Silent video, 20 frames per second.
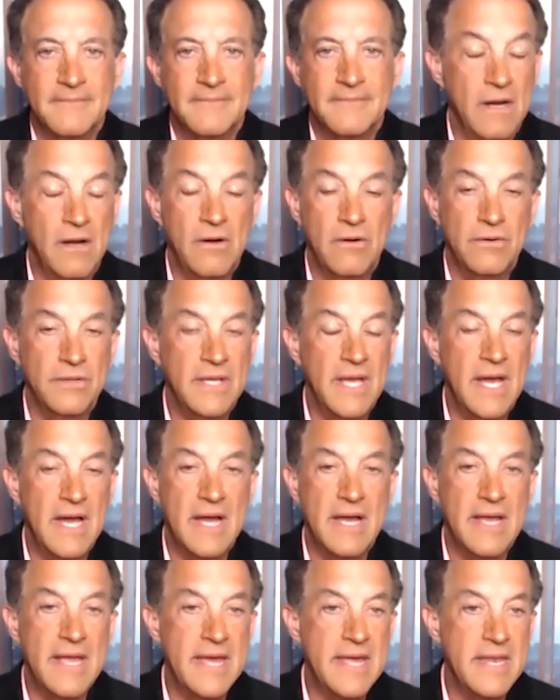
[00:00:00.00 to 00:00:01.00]
Oh
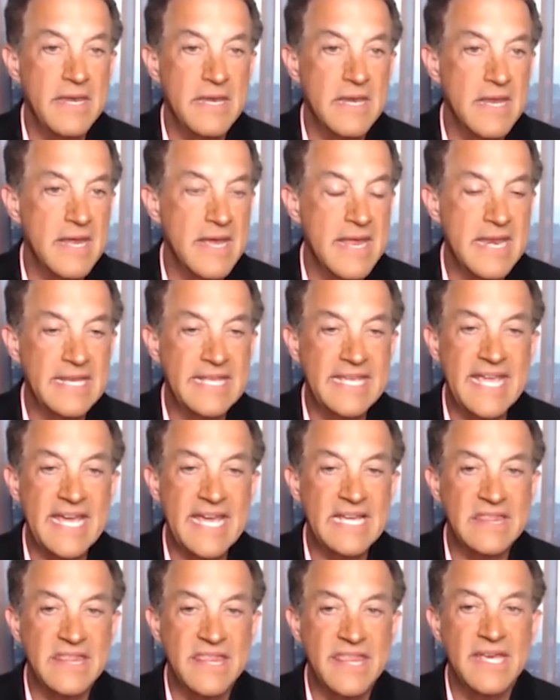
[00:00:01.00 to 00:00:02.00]
yeah, and and
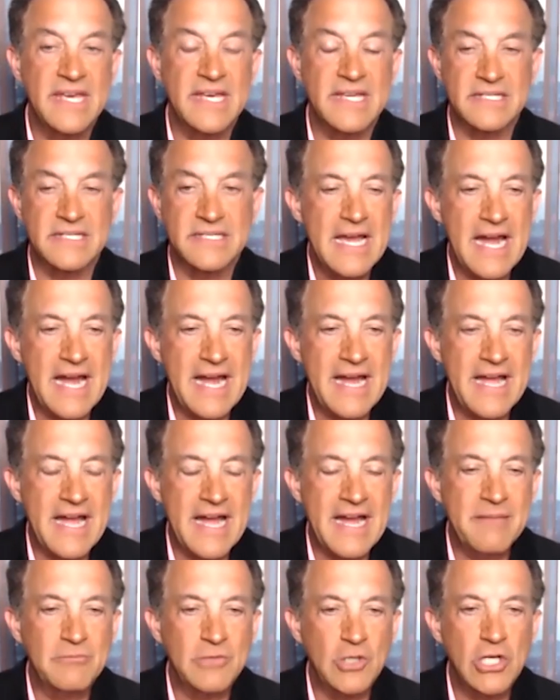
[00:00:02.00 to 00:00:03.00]
get this. I,
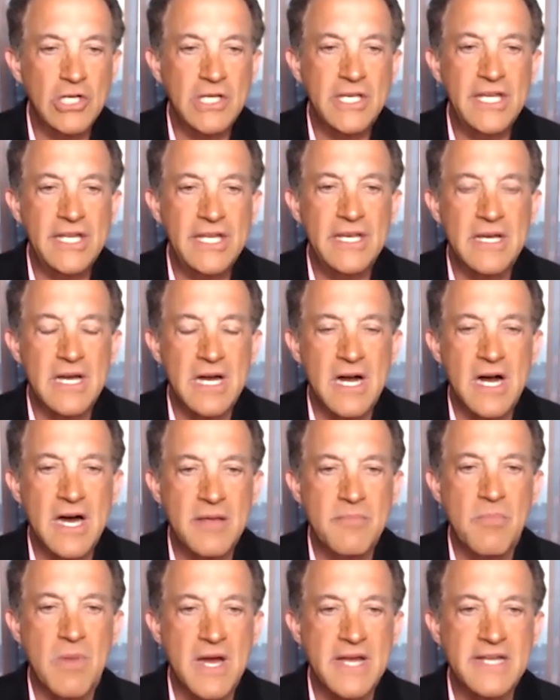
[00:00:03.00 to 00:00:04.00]
am looking
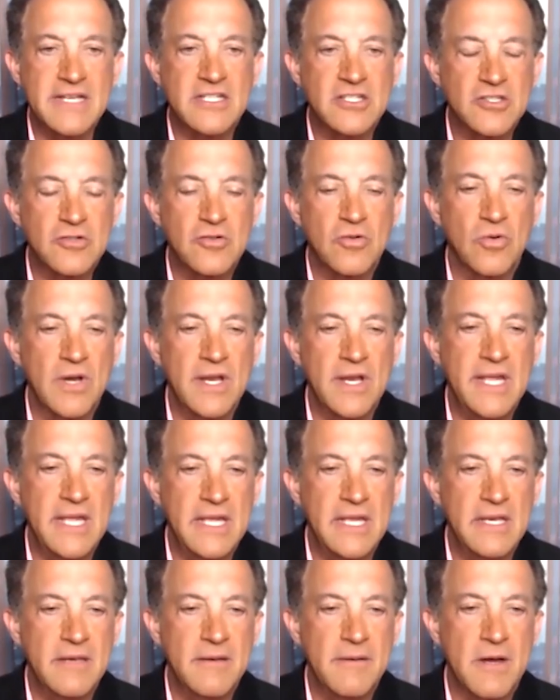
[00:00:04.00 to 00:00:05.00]
on my
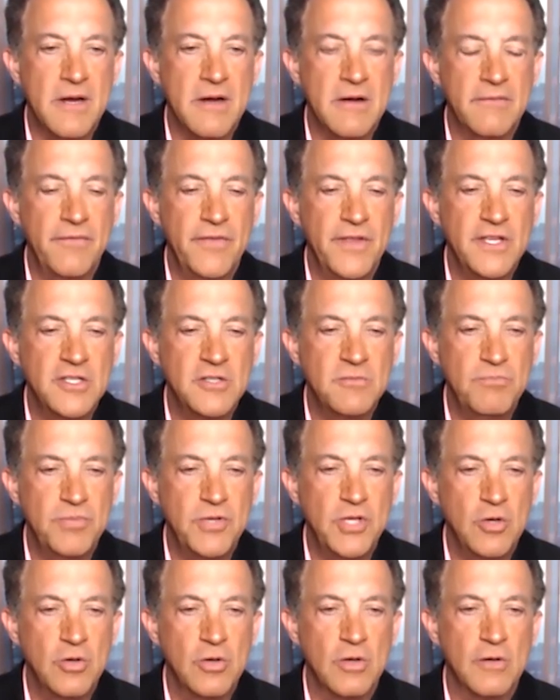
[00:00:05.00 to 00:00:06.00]
screen of these
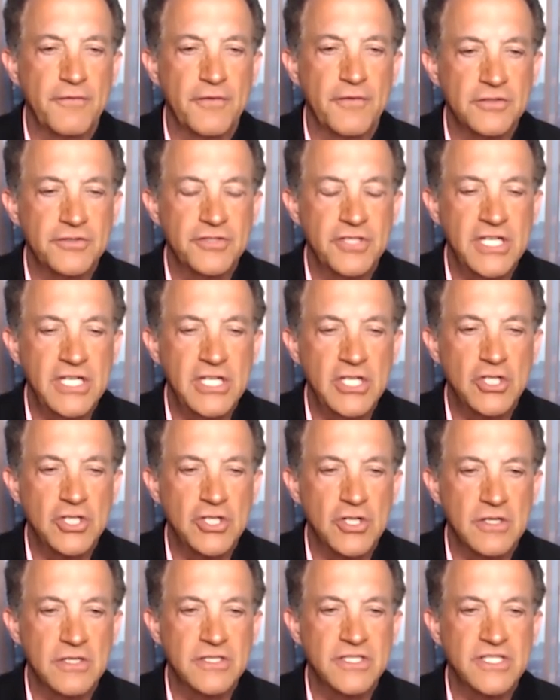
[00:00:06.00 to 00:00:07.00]
beautiful
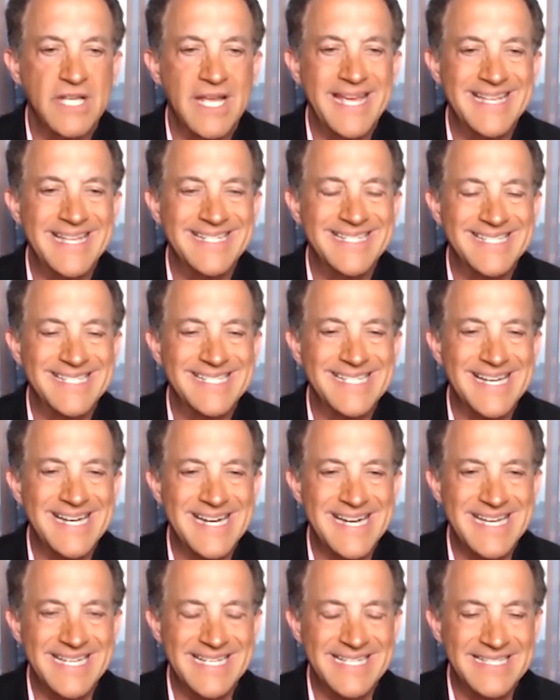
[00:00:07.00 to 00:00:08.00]
T-shirts and
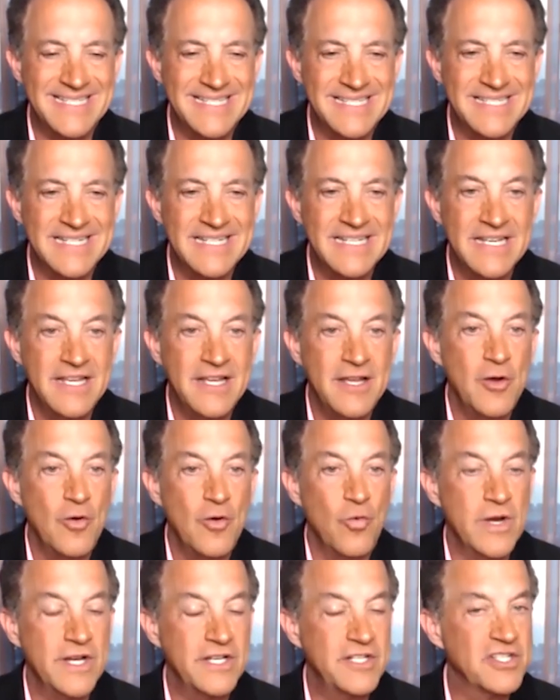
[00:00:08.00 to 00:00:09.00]
signs
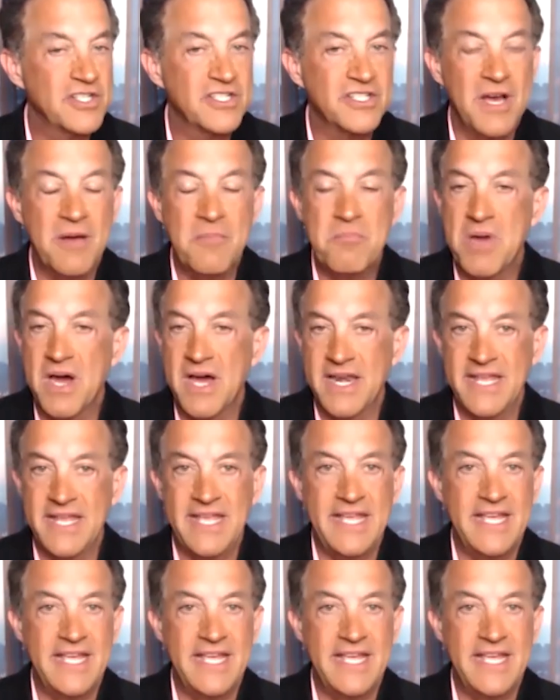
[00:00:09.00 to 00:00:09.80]
which somebody